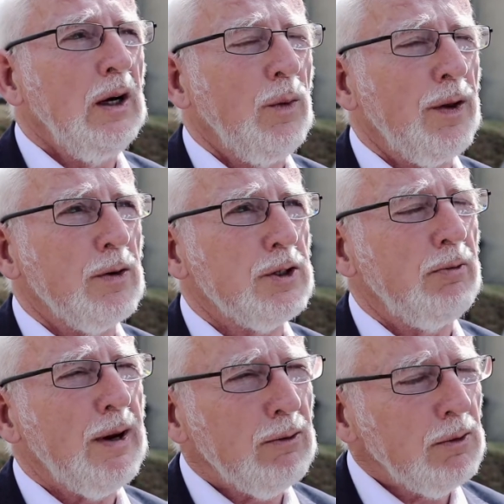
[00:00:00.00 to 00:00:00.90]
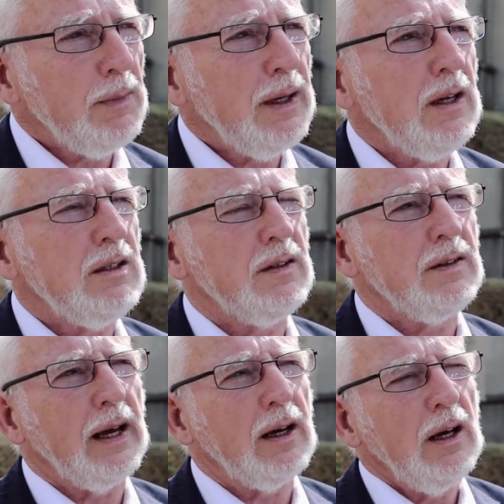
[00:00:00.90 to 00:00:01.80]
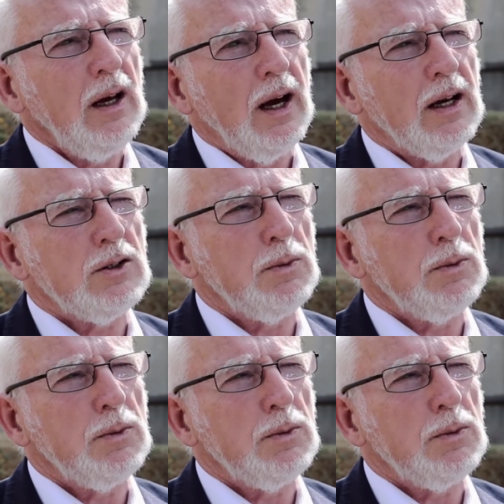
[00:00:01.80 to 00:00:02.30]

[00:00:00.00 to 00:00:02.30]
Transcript: where those around me need to think, and